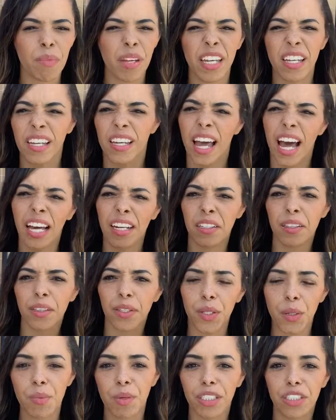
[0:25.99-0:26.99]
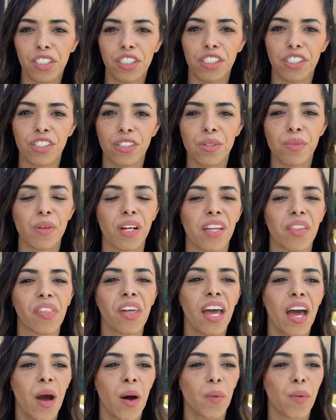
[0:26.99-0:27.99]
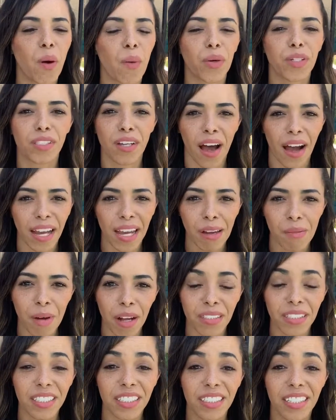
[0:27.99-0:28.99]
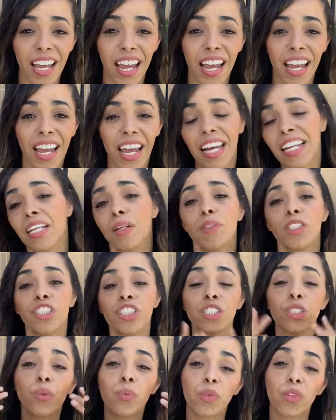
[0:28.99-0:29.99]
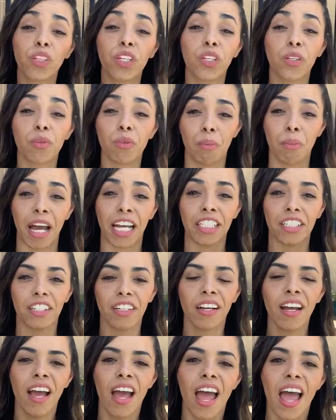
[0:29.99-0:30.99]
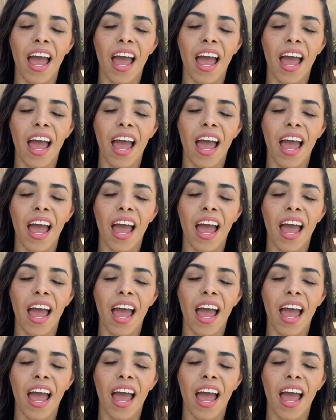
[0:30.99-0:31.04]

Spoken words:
It had a little bit to do with what we're talking about today, and it was just a really good reminder.